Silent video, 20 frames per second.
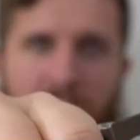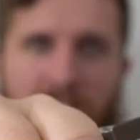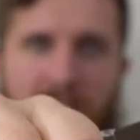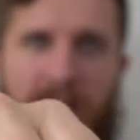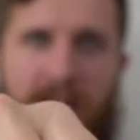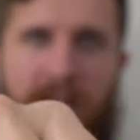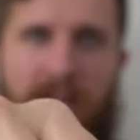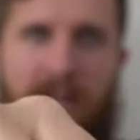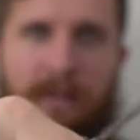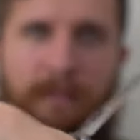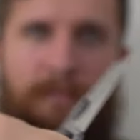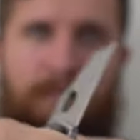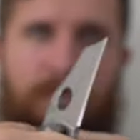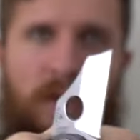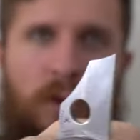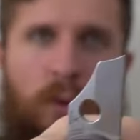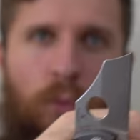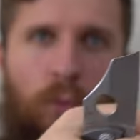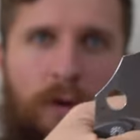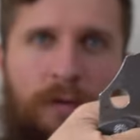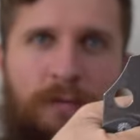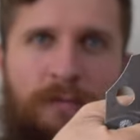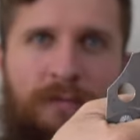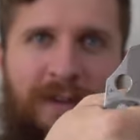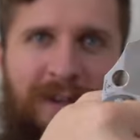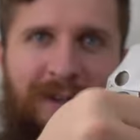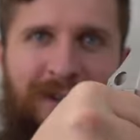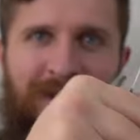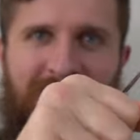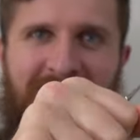on it would
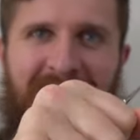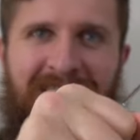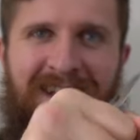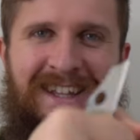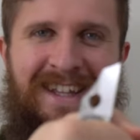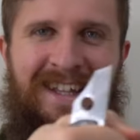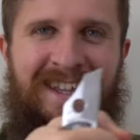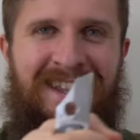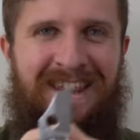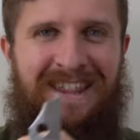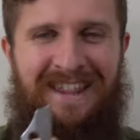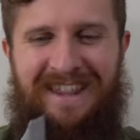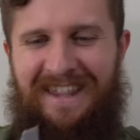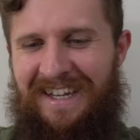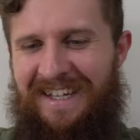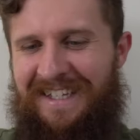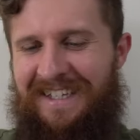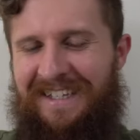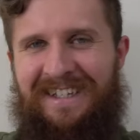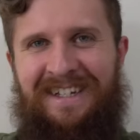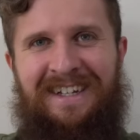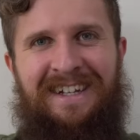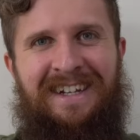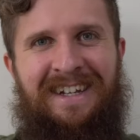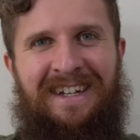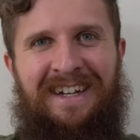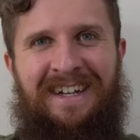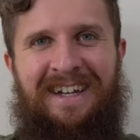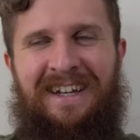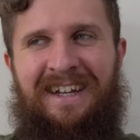feel this,
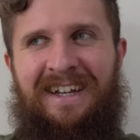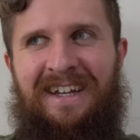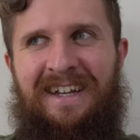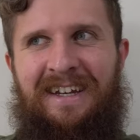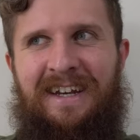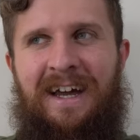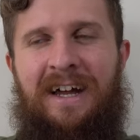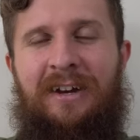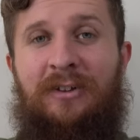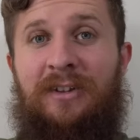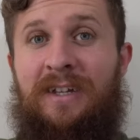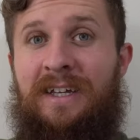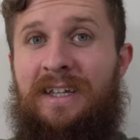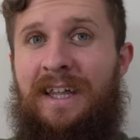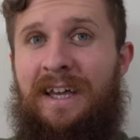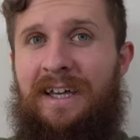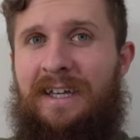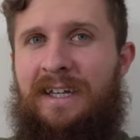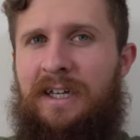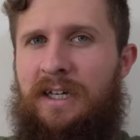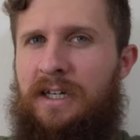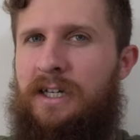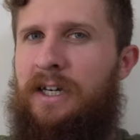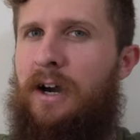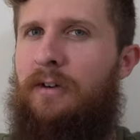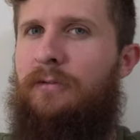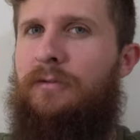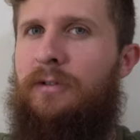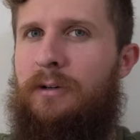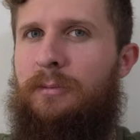not only like
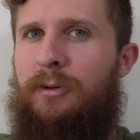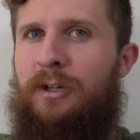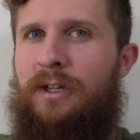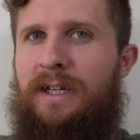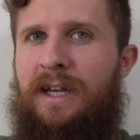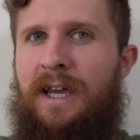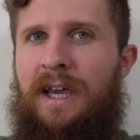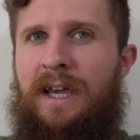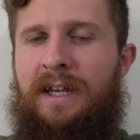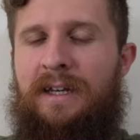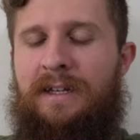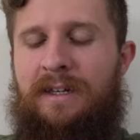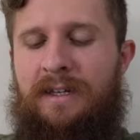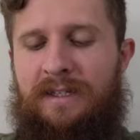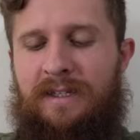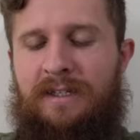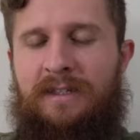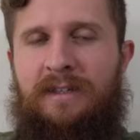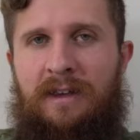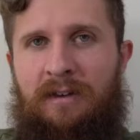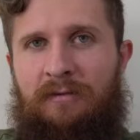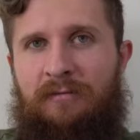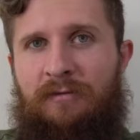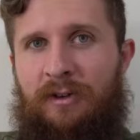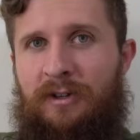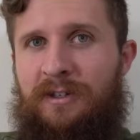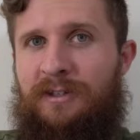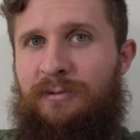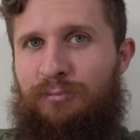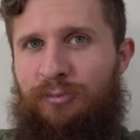comfortable in hand, because it
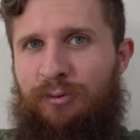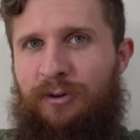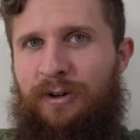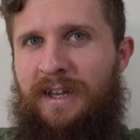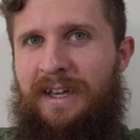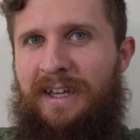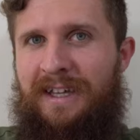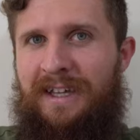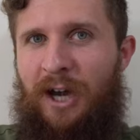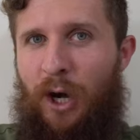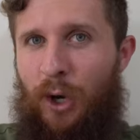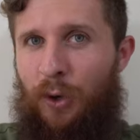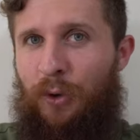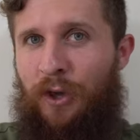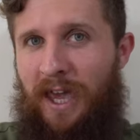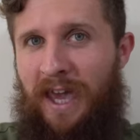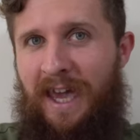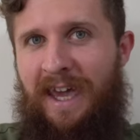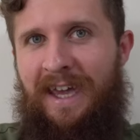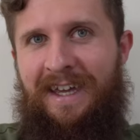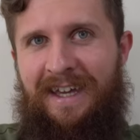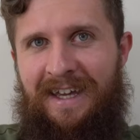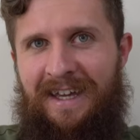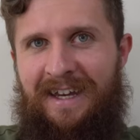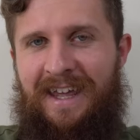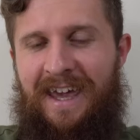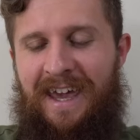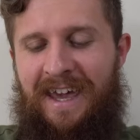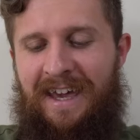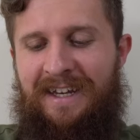feels pretty okay
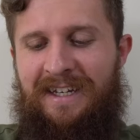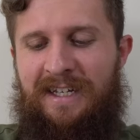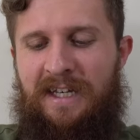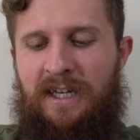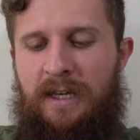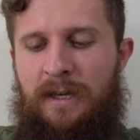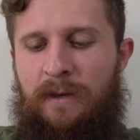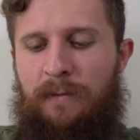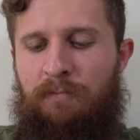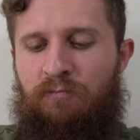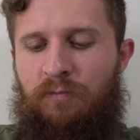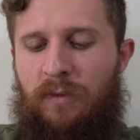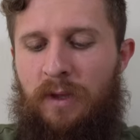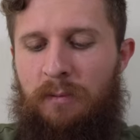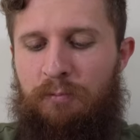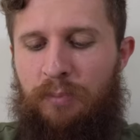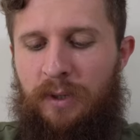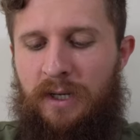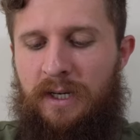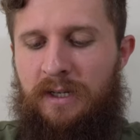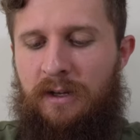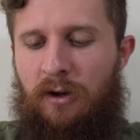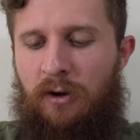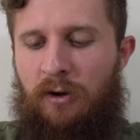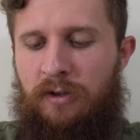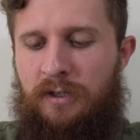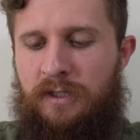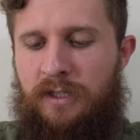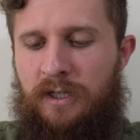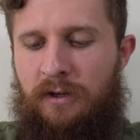in hand, but it
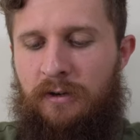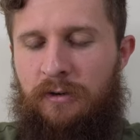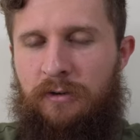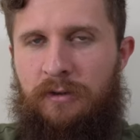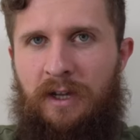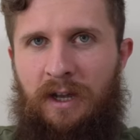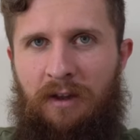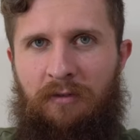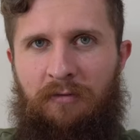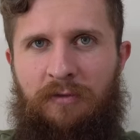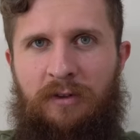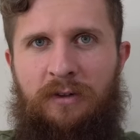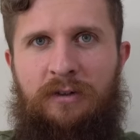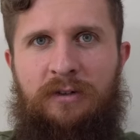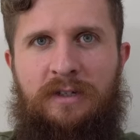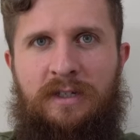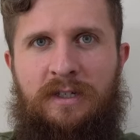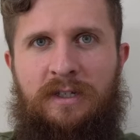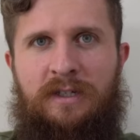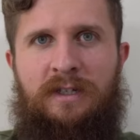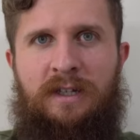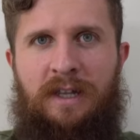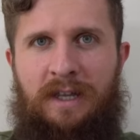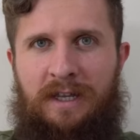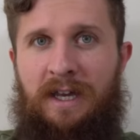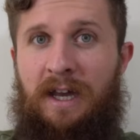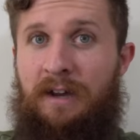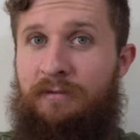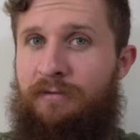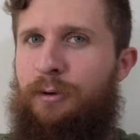also, it feels
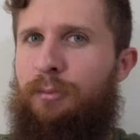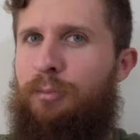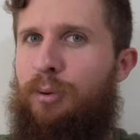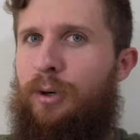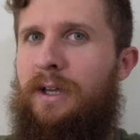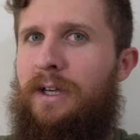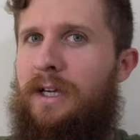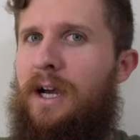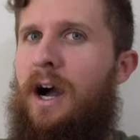like, I feel pretty